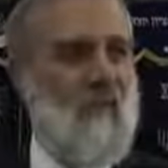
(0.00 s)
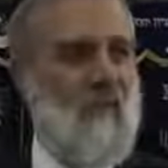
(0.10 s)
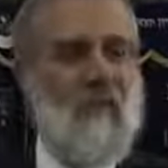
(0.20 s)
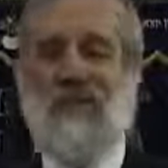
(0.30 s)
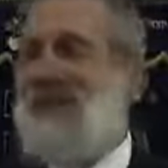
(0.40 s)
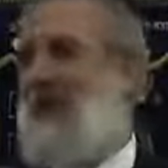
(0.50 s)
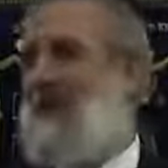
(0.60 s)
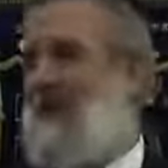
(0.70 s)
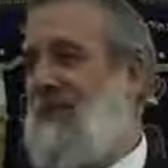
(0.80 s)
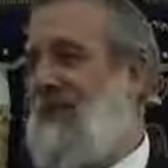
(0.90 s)
One is an
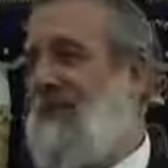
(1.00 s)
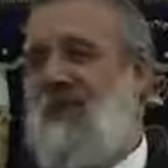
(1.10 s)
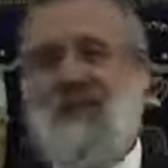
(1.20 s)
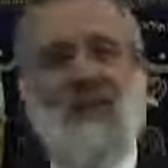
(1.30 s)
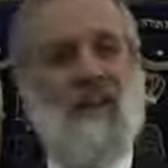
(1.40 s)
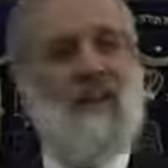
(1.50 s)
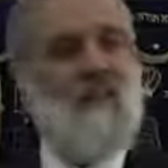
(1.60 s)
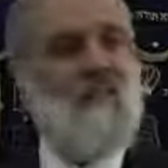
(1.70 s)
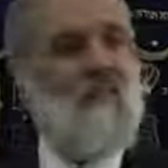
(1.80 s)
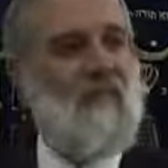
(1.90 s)
angel and one is like a
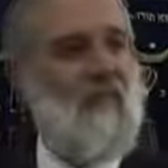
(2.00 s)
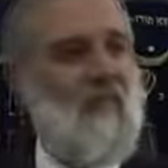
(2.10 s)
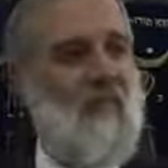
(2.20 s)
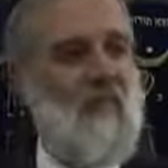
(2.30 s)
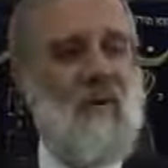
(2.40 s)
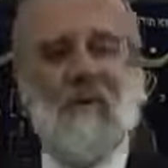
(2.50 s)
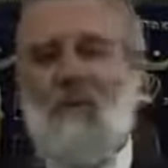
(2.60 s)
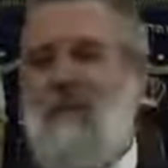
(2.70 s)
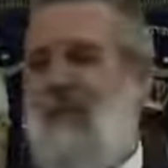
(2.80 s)
devil. Well,